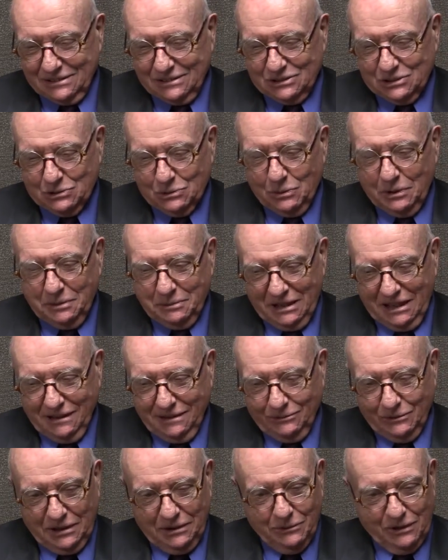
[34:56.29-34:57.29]

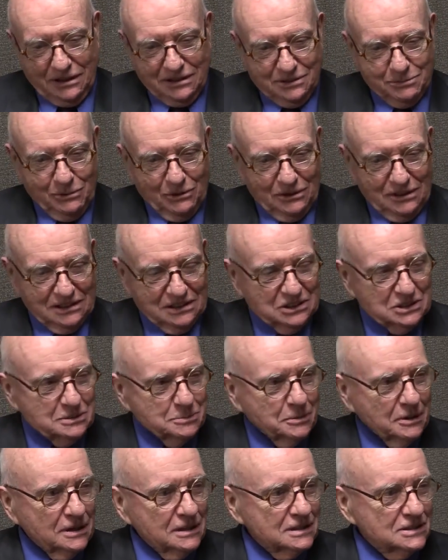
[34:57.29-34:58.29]
Swimming, we went to Boiling
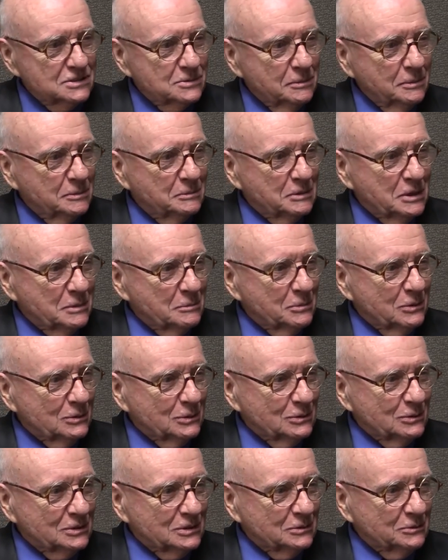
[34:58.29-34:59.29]
Springs swimming
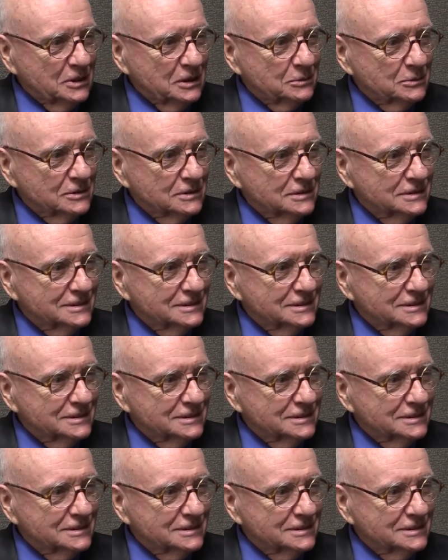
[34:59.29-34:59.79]
pool when we were